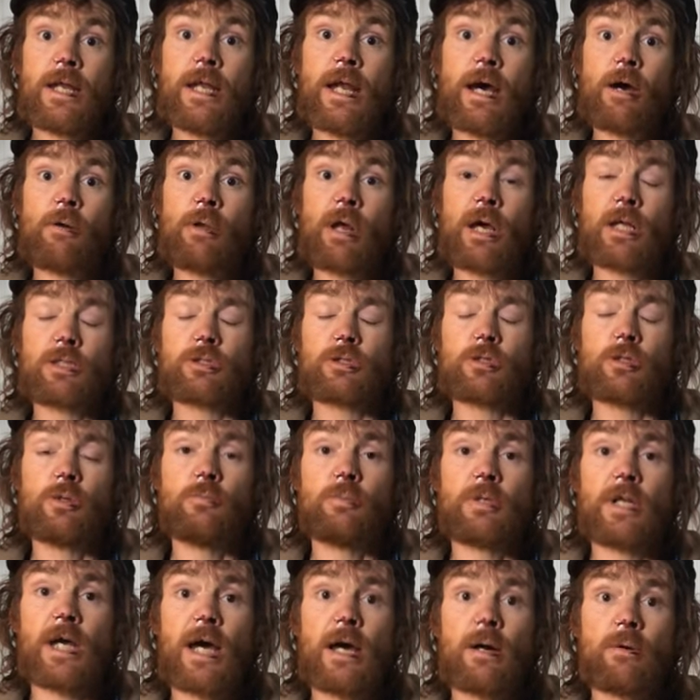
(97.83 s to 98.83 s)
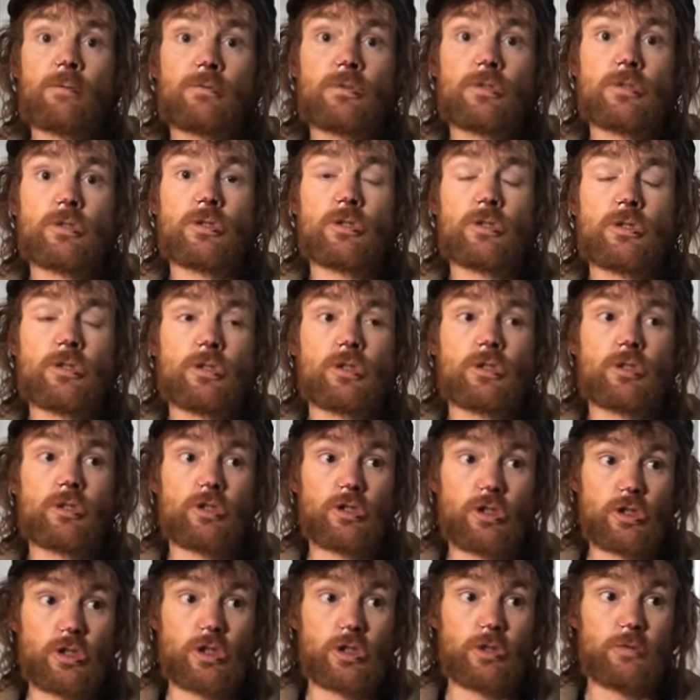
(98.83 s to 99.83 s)
Now that's come down,
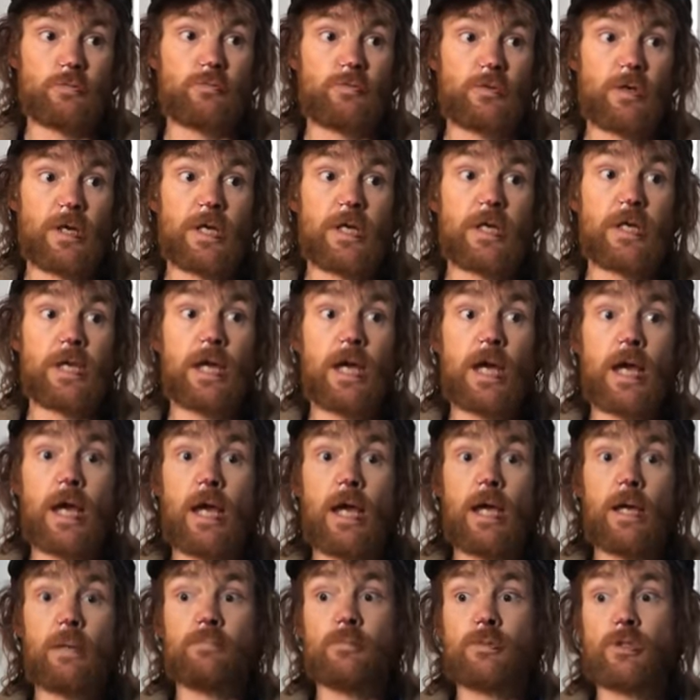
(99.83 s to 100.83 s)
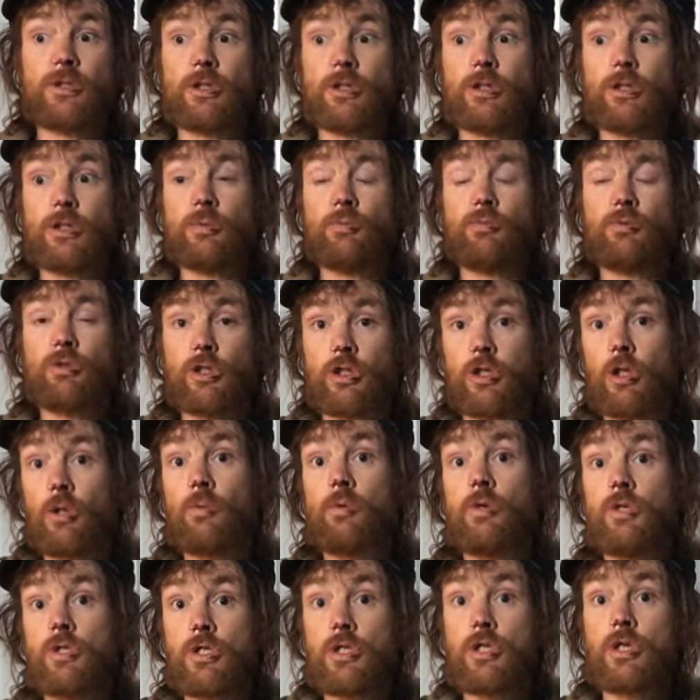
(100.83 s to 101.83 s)
truthfully, to
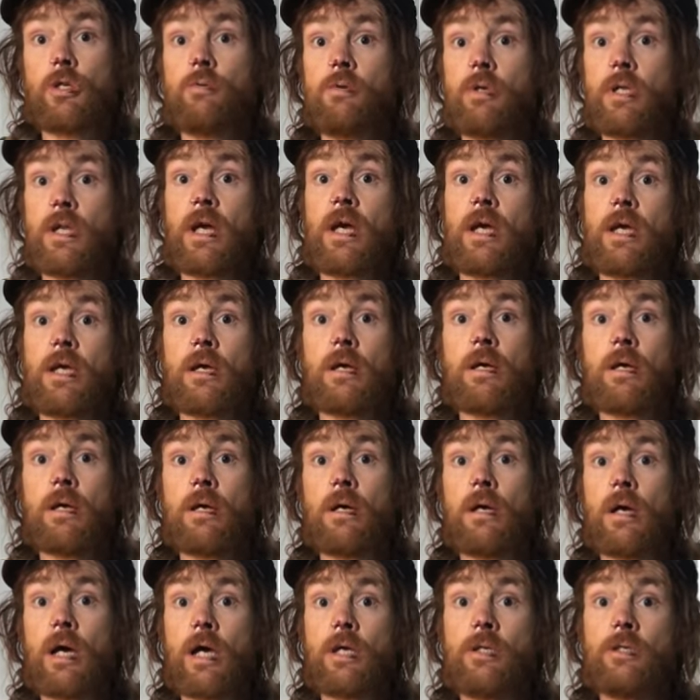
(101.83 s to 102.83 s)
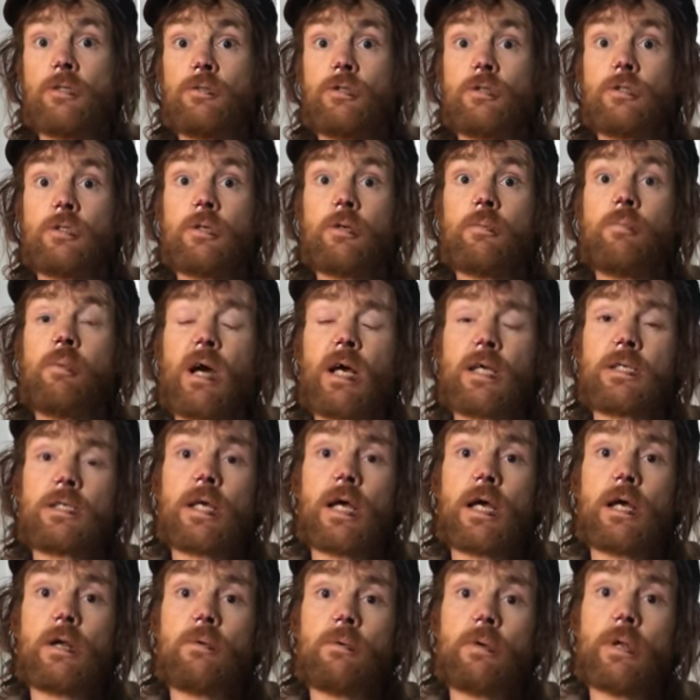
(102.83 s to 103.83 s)
2 and 2 a day. I use 2 bags of
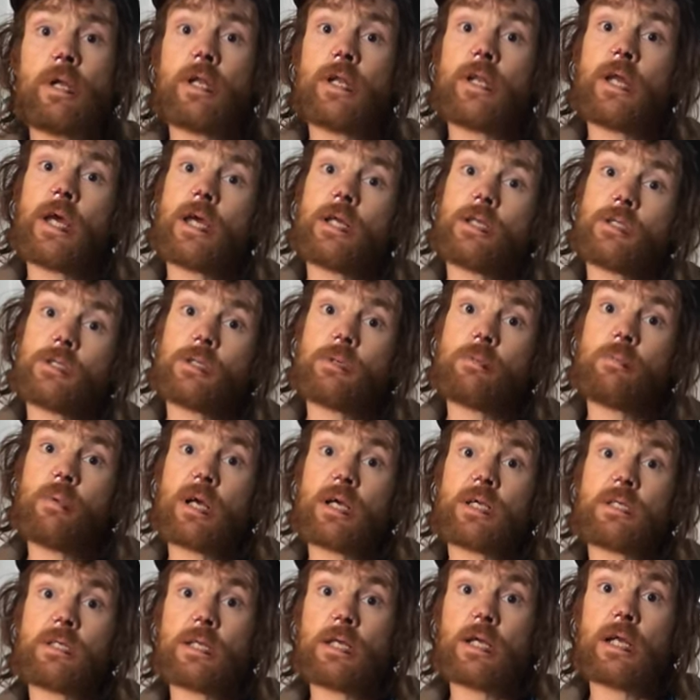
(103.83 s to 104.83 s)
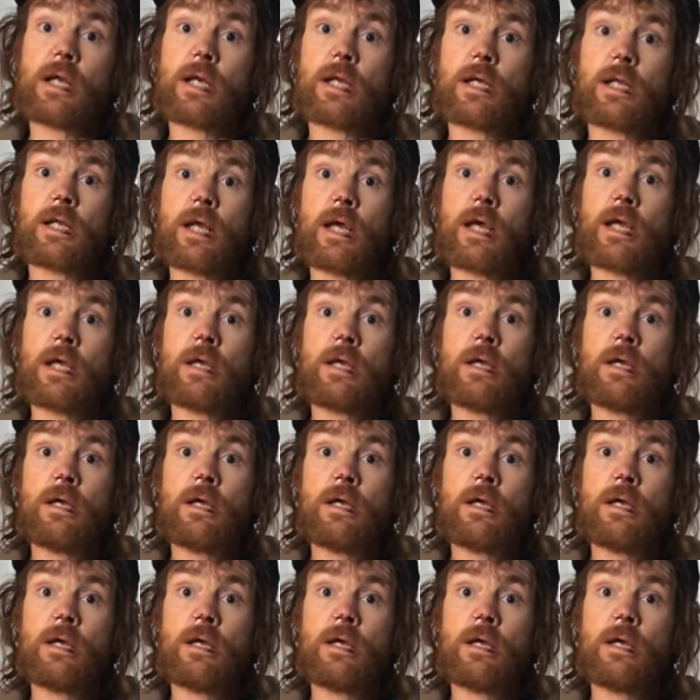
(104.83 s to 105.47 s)
heroin a day and 2 bags of crack a day.